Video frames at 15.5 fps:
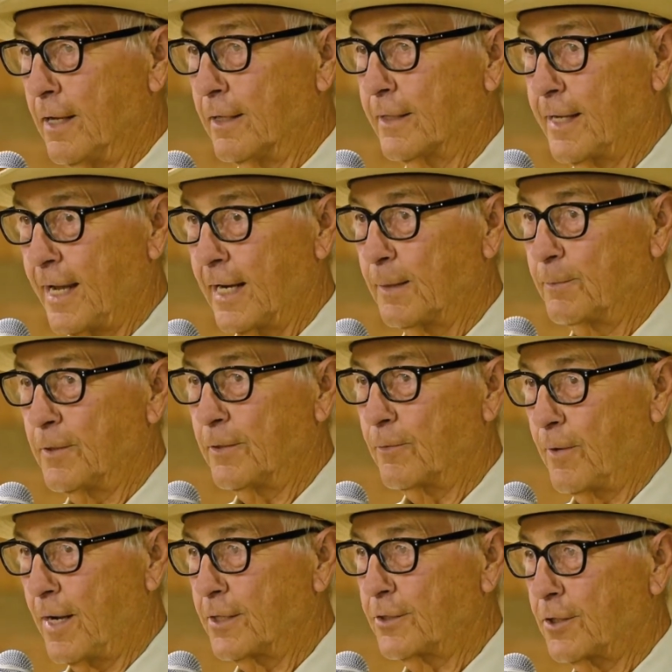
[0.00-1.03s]
cattleman,
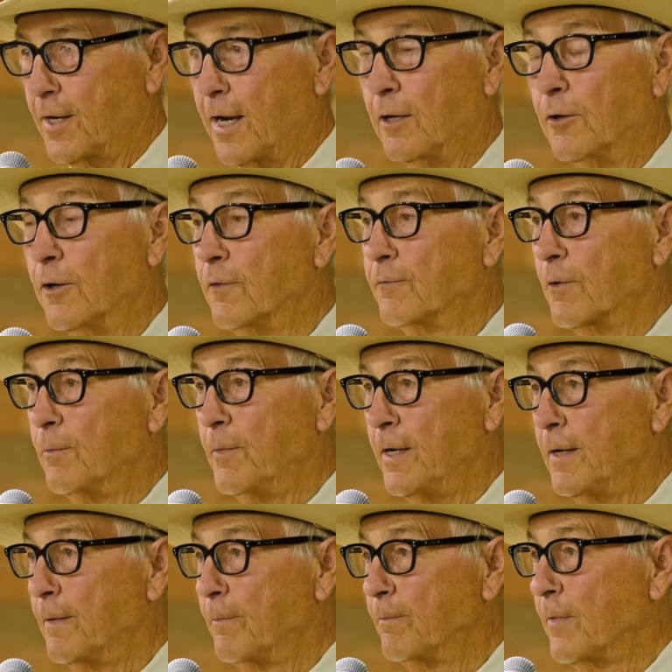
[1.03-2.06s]
rancher. I learned from
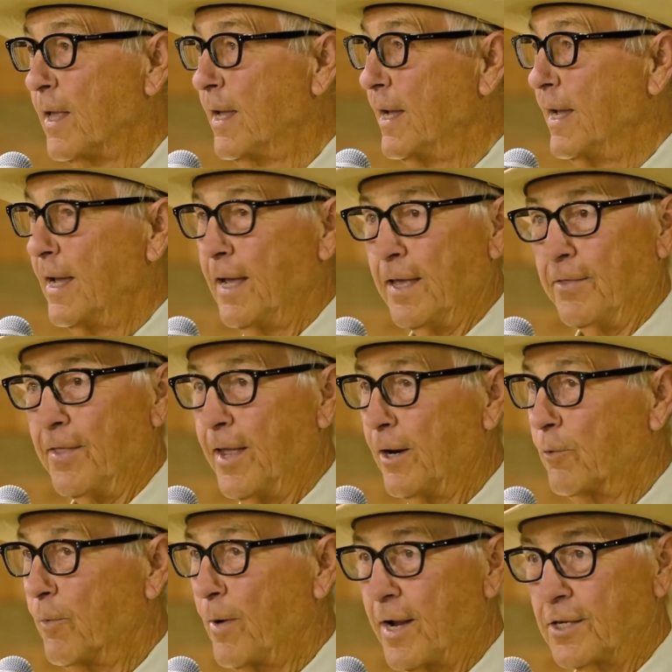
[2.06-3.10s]
him that a
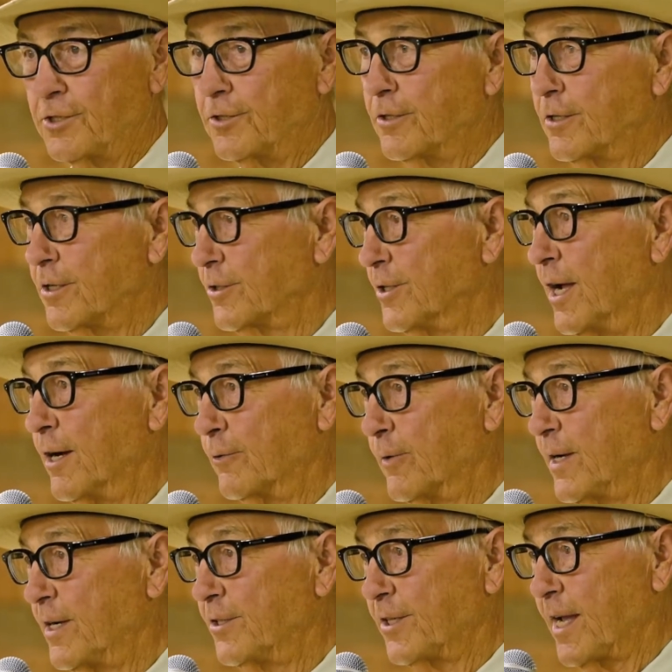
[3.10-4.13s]
rancher does not
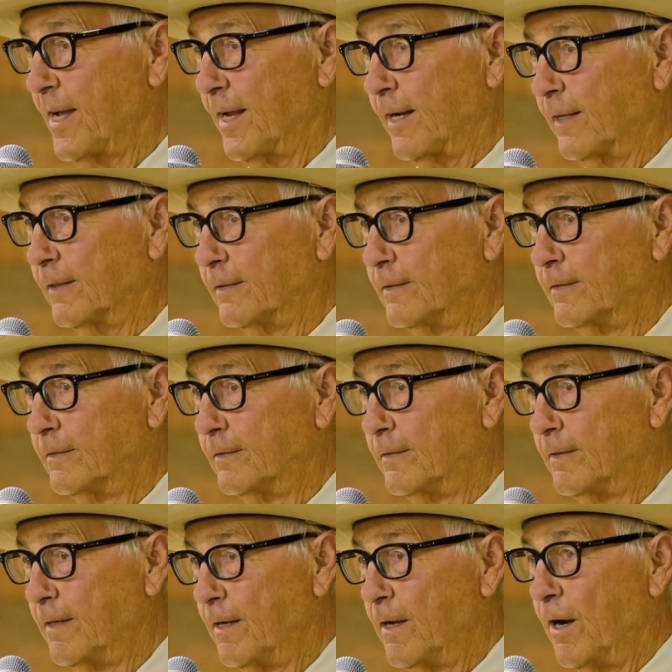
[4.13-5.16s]
raise cattle.
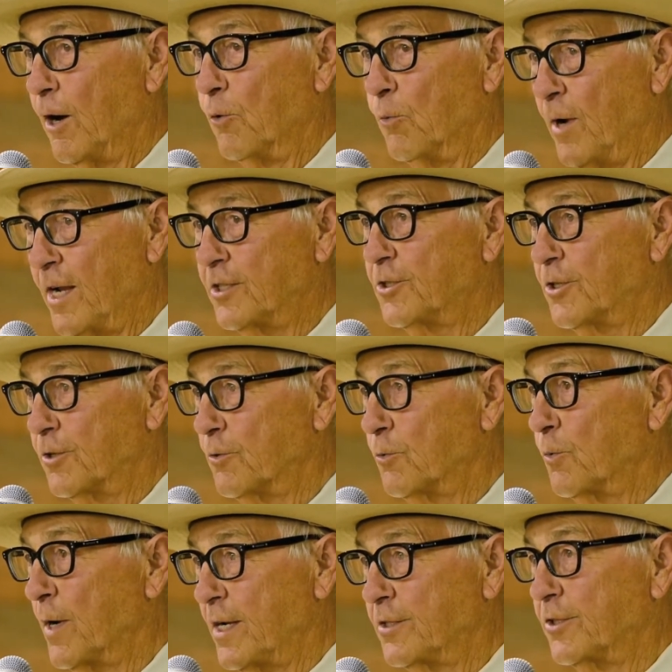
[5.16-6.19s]
A rancher
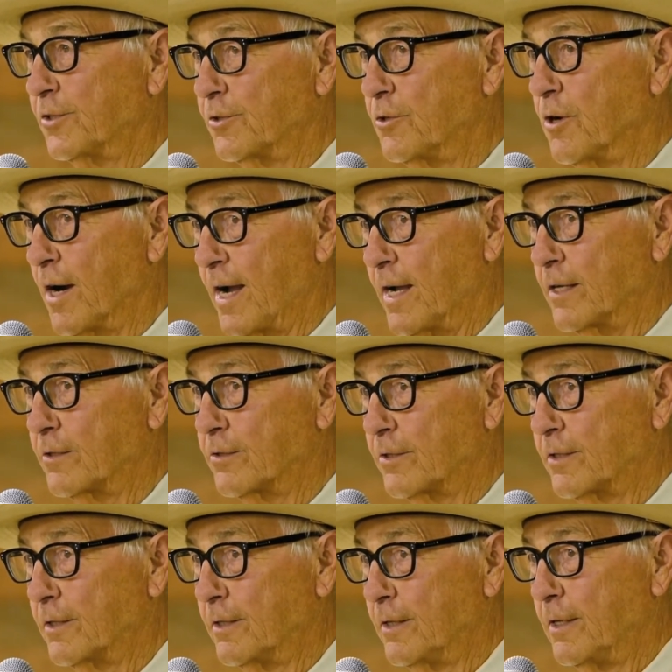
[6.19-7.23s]
raises
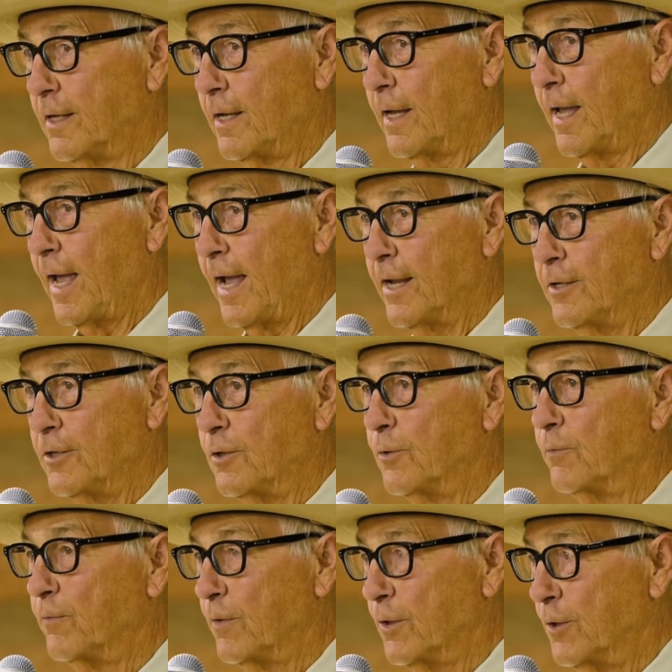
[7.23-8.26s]
grass. And
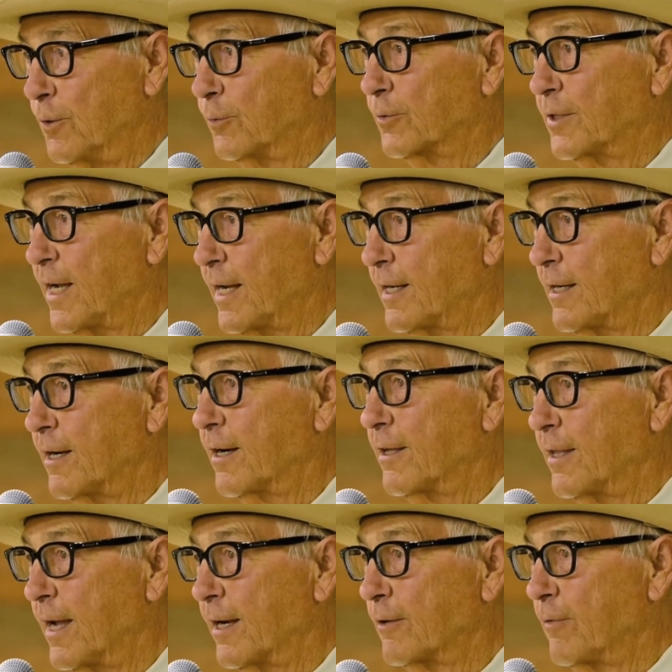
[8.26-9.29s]
if you don't take care of
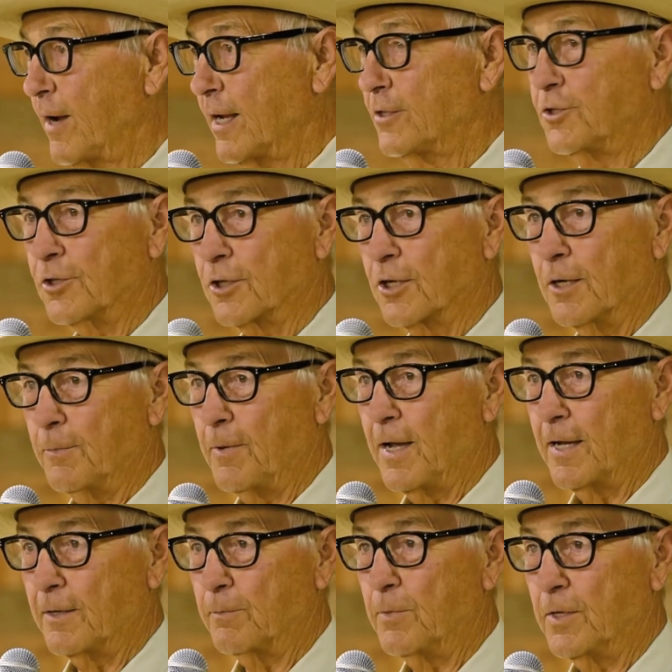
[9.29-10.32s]
that grass, you're going to be
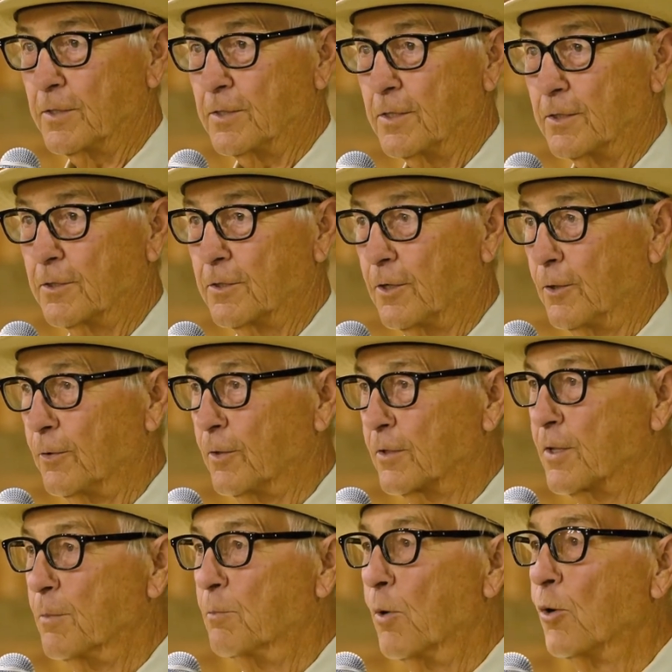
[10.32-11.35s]
out of business. So
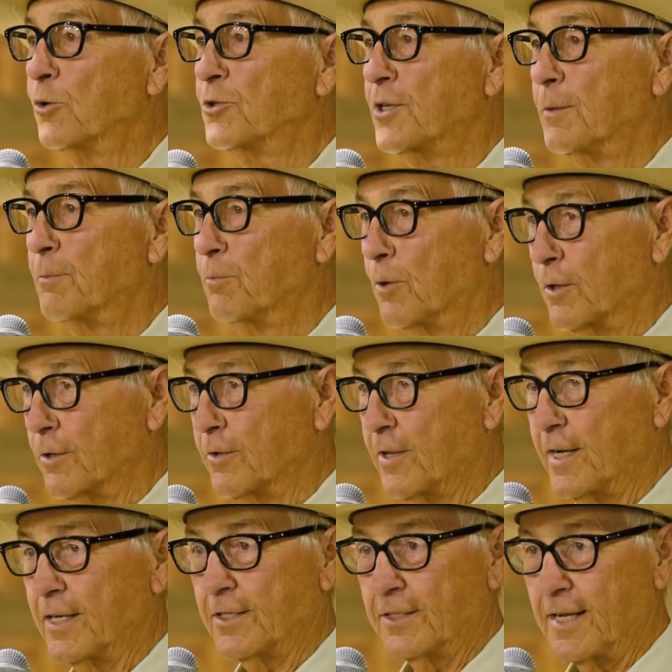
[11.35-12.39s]
the most important
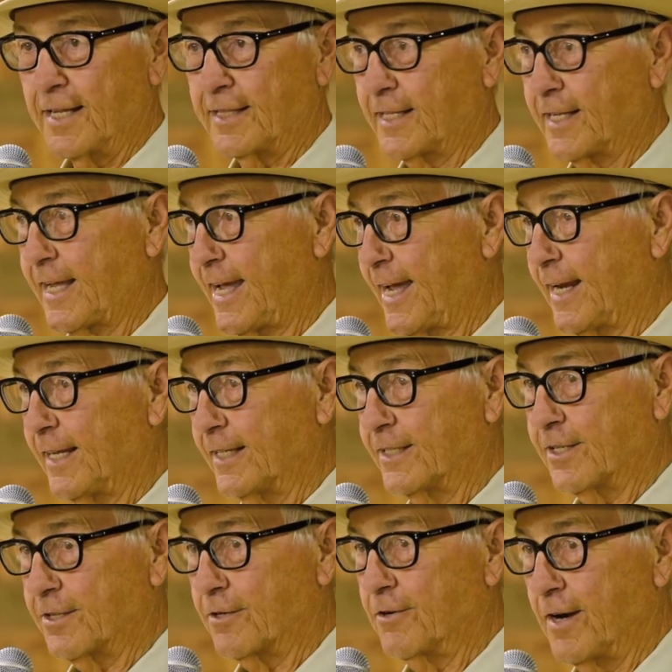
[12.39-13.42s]
thing is not the cattle,
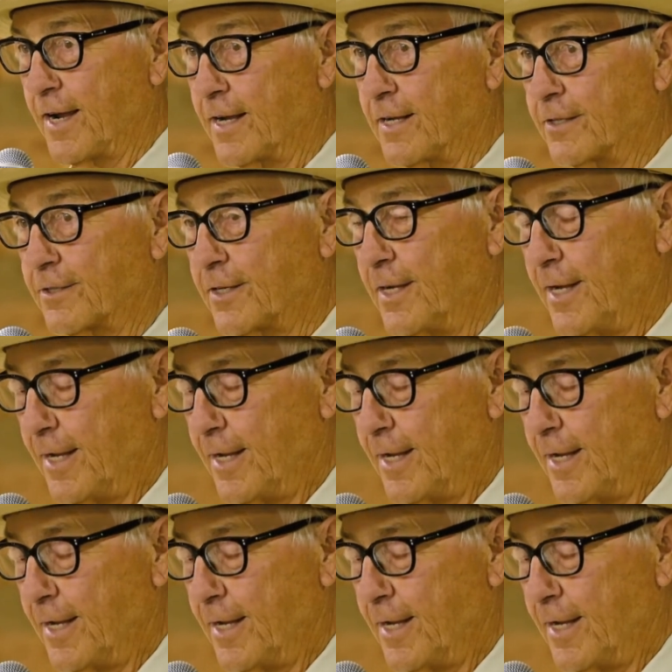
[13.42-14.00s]
it's the grass.